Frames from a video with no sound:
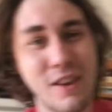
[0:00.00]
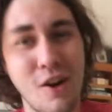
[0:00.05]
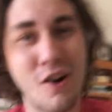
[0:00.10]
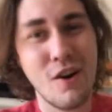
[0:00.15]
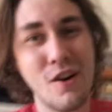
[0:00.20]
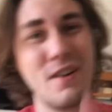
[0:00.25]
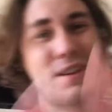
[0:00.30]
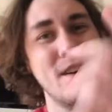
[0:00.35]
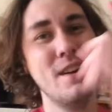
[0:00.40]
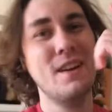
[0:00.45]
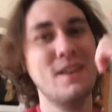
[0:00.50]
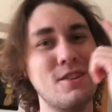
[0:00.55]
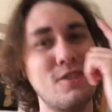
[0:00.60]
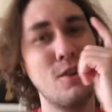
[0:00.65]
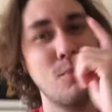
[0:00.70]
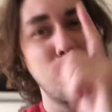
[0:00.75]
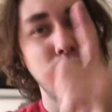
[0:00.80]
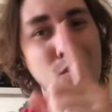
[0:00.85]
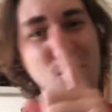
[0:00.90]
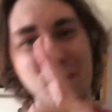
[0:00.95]
long
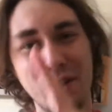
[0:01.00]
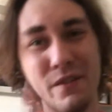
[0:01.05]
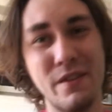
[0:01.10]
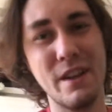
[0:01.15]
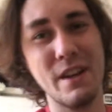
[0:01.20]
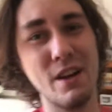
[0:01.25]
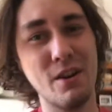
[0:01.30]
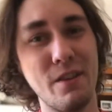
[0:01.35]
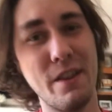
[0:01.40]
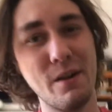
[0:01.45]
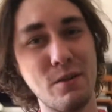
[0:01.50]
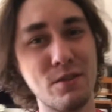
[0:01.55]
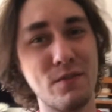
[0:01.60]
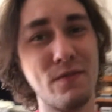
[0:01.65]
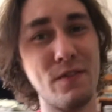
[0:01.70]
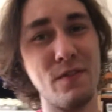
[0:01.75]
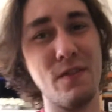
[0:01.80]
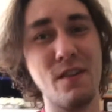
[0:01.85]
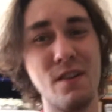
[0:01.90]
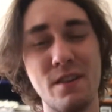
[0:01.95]
to upload one video that was
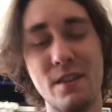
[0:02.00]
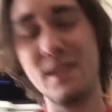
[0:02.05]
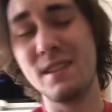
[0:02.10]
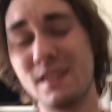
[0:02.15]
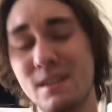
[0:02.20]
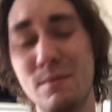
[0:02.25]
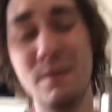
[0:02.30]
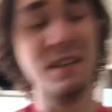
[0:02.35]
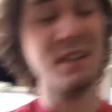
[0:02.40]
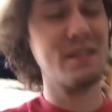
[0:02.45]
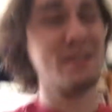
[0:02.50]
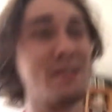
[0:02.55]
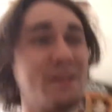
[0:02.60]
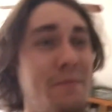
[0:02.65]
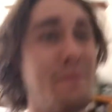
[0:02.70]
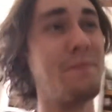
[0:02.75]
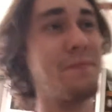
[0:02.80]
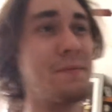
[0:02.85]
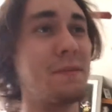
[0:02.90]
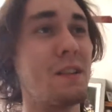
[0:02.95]
six minutes.
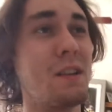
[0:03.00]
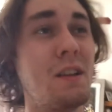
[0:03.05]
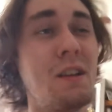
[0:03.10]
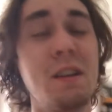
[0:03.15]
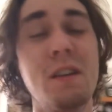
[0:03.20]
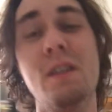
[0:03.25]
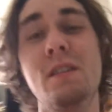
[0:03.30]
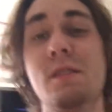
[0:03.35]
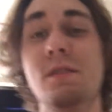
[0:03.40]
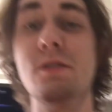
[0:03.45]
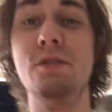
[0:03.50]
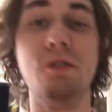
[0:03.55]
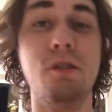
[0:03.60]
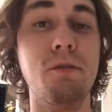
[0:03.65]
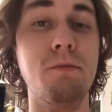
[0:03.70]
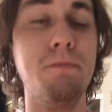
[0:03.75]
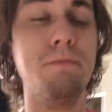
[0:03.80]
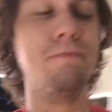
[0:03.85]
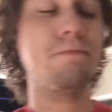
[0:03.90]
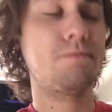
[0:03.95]

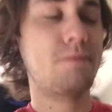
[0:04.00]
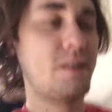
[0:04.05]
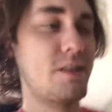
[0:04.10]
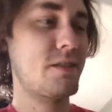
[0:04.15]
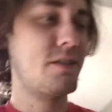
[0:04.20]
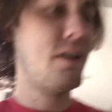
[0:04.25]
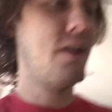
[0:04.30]
So that's